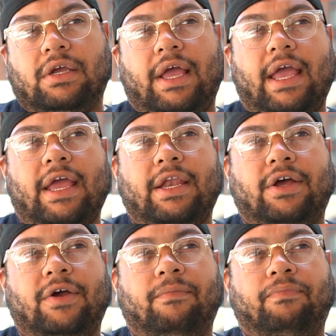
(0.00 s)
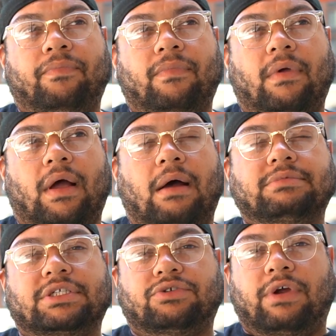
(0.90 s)
And I'm
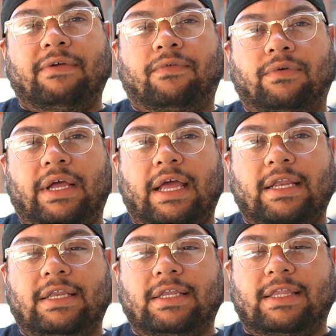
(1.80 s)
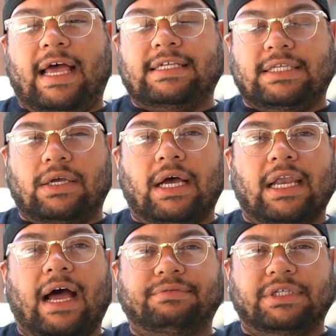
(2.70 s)
just grateful that that's an
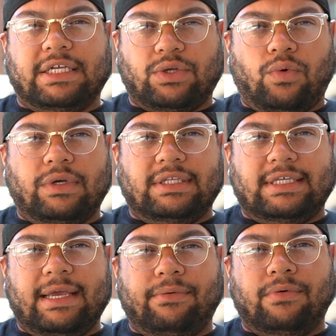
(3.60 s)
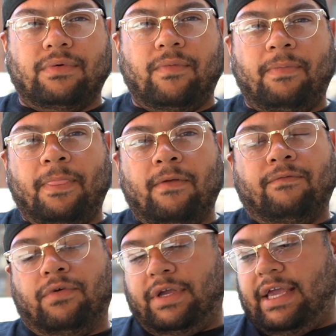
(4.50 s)
option that's on the table
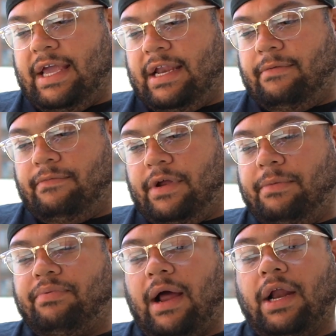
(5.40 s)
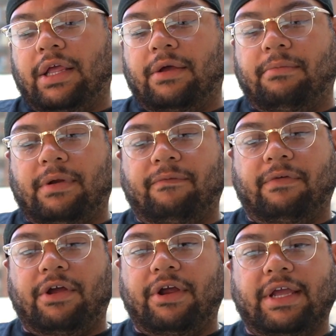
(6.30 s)
for Cade. I'm very proud of him, and I'm
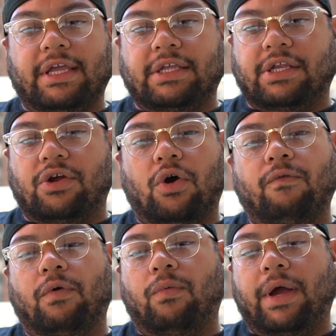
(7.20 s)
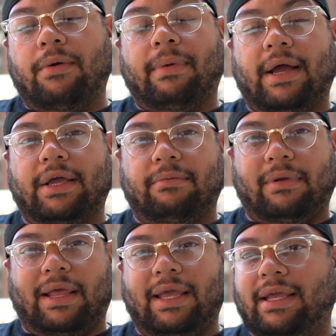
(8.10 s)
very overwhelmed by him.
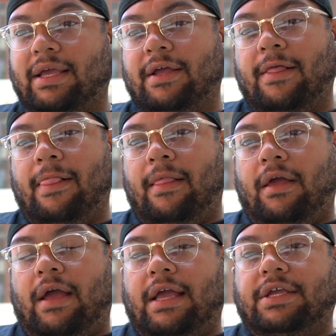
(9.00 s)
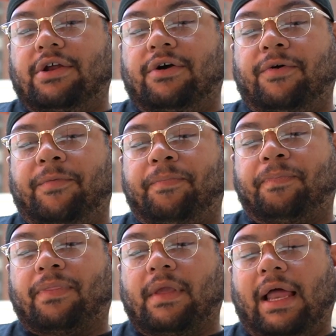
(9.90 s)
Like,
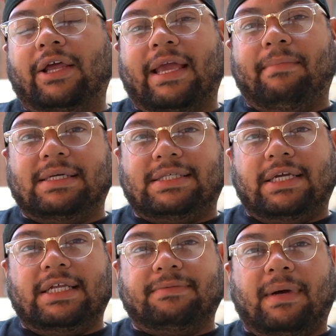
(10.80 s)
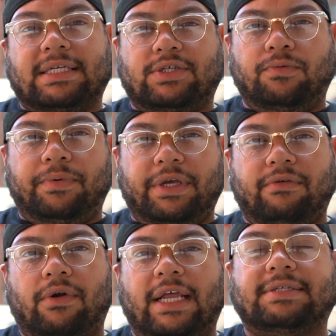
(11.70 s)
I look at my son as my
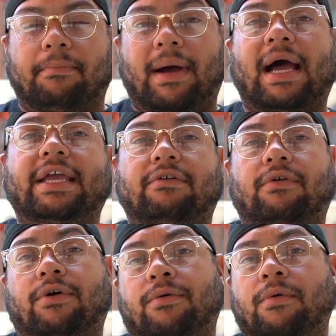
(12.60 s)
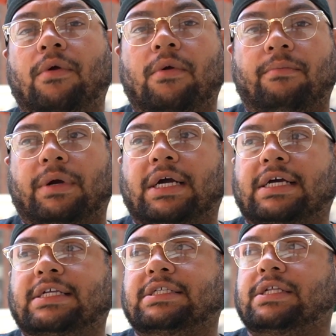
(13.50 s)
superhero. That's my hero,
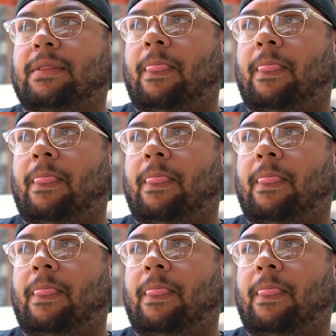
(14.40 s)
because